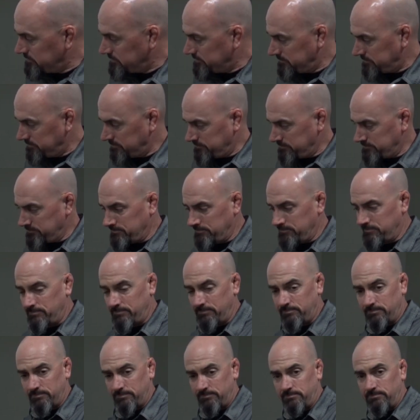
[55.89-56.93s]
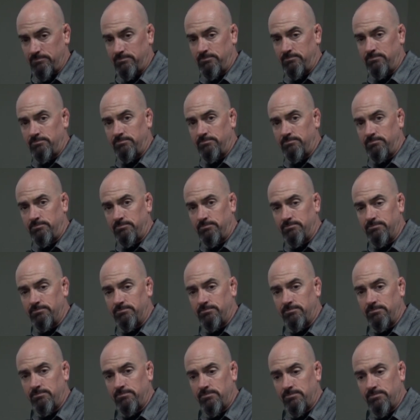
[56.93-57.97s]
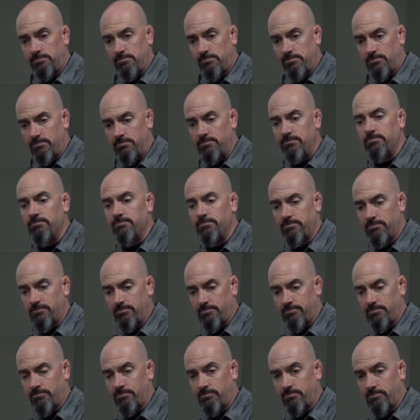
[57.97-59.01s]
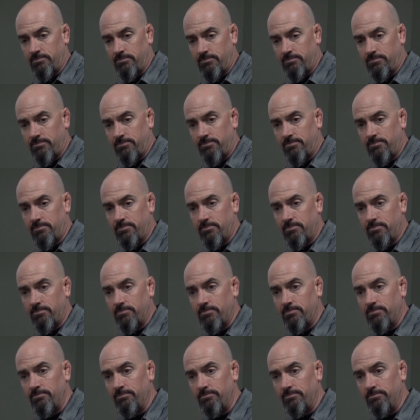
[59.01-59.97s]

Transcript: [no speech]